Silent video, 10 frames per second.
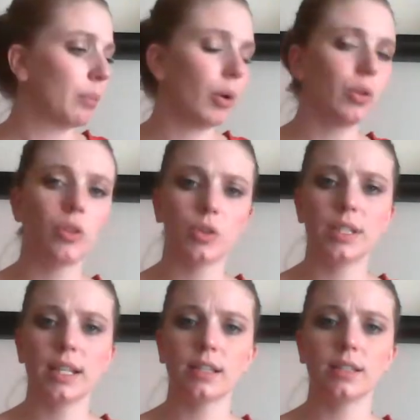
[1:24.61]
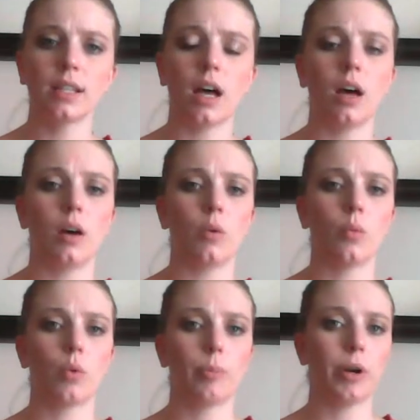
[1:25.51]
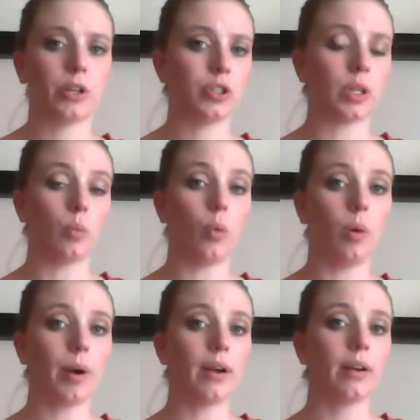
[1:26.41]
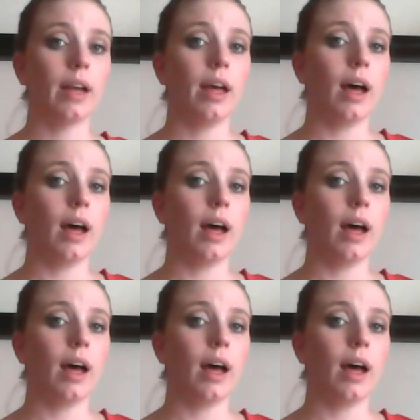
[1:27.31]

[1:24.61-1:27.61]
Both of those things were purchased at Walmart.